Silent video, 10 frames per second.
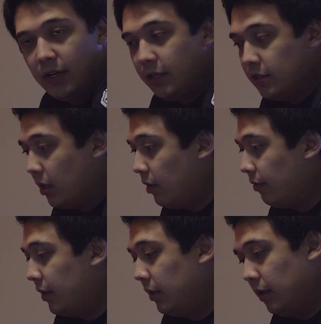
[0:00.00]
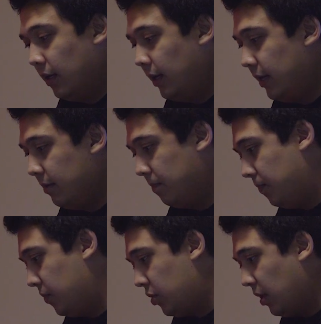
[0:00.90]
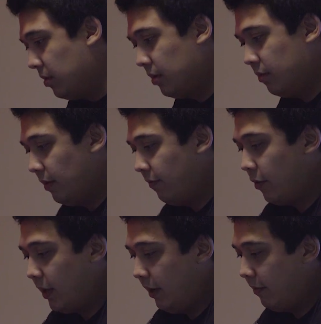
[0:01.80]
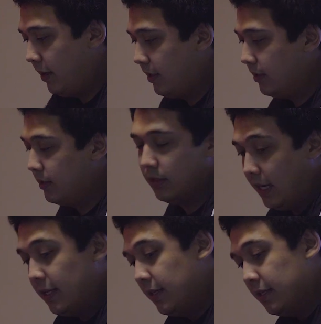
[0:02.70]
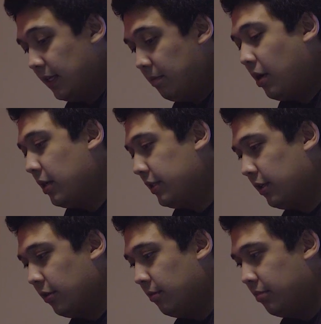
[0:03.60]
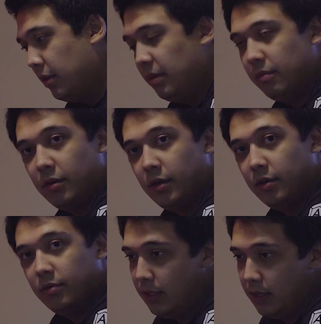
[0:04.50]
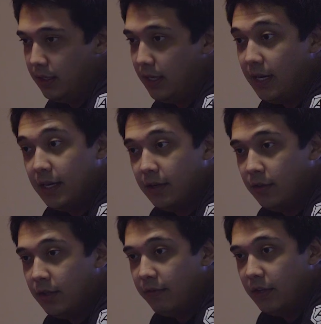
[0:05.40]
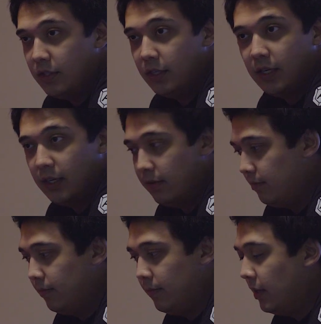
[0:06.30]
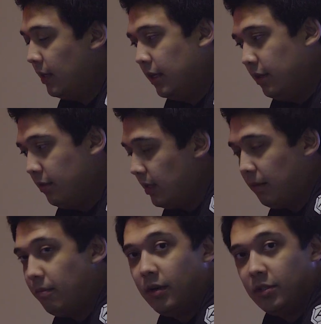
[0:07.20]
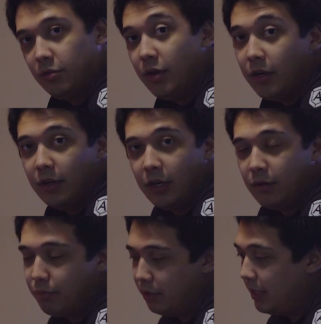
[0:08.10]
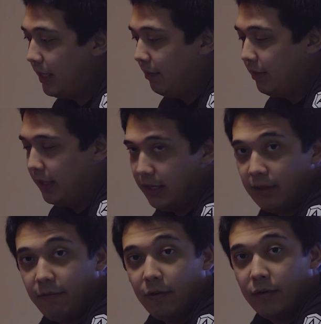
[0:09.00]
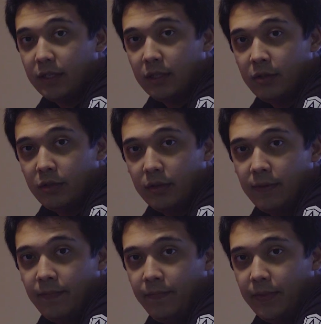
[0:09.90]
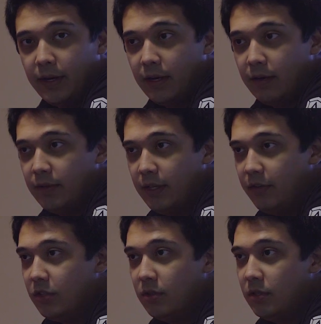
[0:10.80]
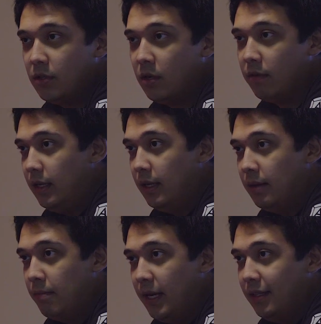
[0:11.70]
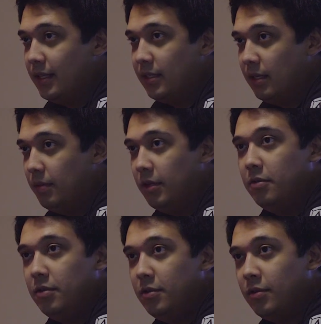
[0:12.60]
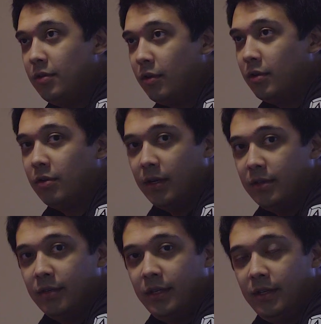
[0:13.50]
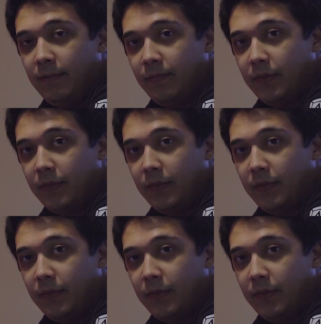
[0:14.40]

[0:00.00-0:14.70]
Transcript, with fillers: editing software. I had trouble with four K files. I did the same project on Premiere Pro uh, that I did on DaVinci, and it was like much quicker. I could play everything at full resolution. Uh, with DaVinci Resolve, it made the C P U do all the rendering